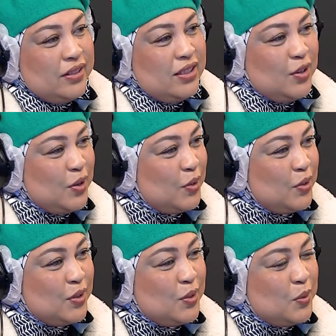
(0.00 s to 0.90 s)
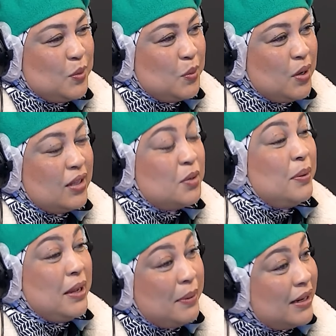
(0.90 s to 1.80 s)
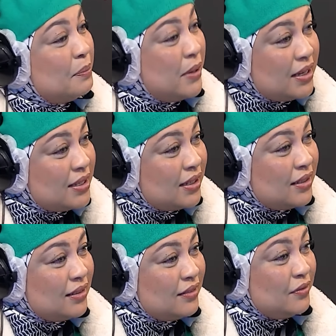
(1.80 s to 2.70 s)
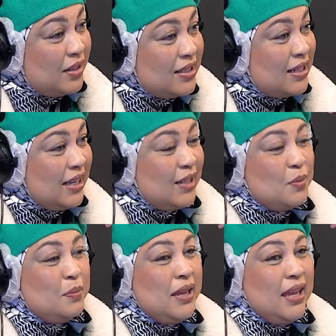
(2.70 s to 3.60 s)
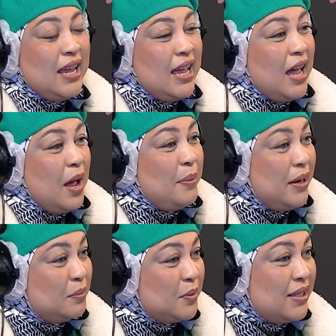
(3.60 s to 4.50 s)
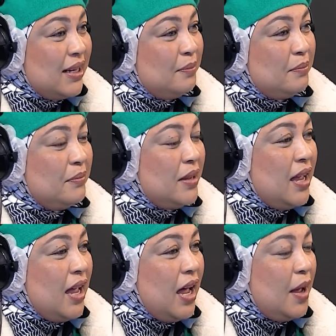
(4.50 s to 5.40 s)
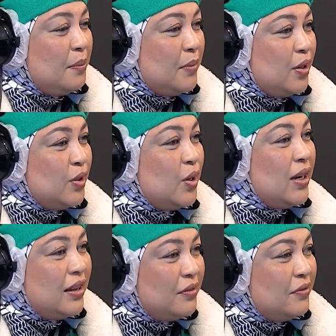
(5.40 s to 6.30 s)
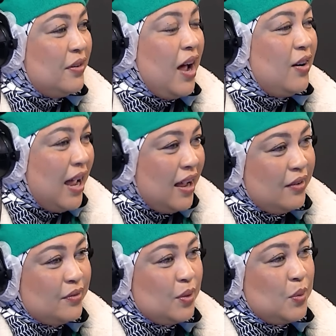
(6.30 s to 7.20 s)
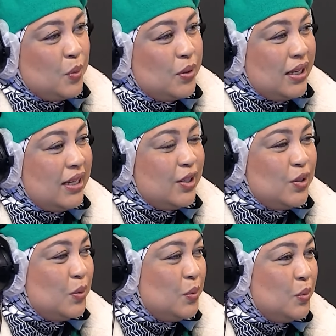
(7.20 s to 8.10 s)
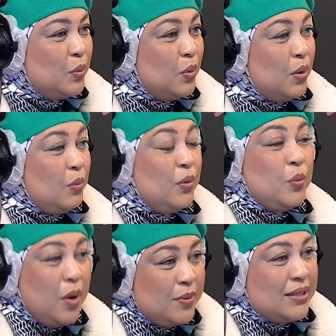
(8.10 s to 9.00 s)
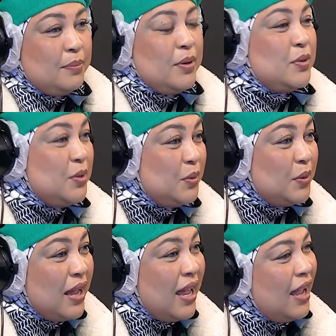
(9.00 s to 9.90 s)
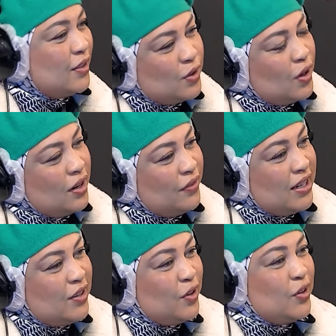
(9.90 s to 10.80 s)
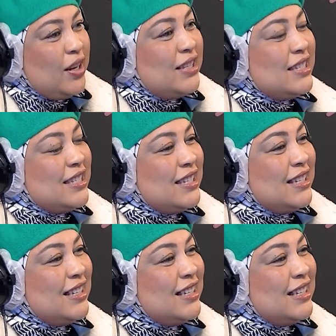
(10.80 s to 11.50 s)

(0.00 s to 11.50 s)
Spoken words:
it, you know, just to be a better person, firstly, to be a better Muslim, to live our lives according to the way we're supposed to, and to not have any regrets.